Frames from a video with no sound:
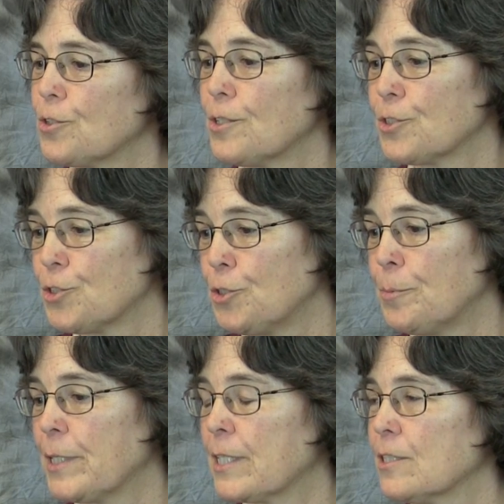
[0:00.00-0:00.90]
There's
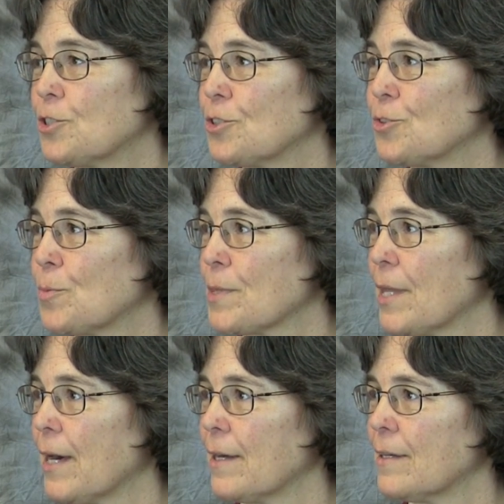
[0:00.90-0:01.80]
two big issues with
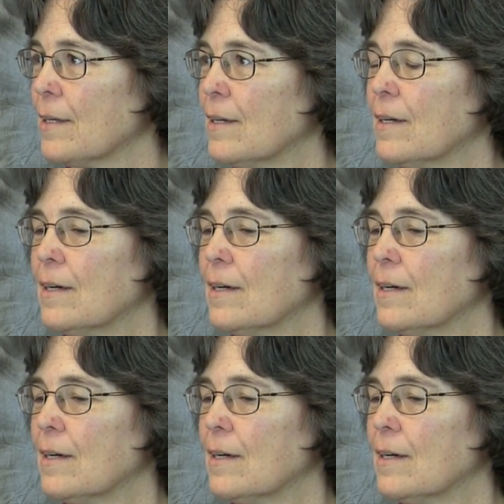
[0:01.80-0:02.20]
that.